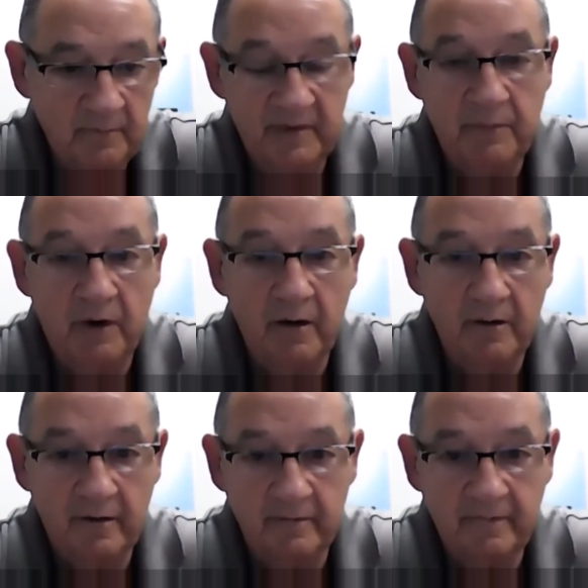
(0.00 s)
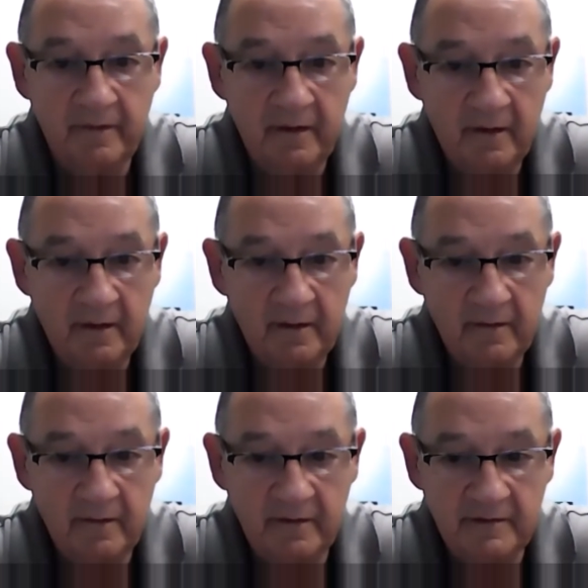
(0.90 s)
be part of
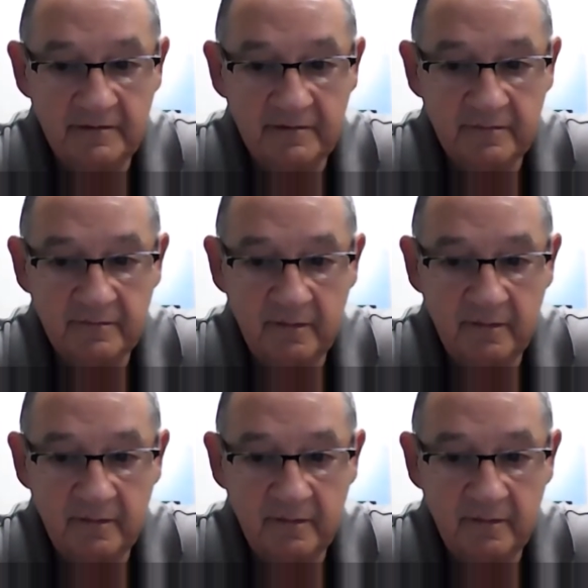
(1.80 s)
this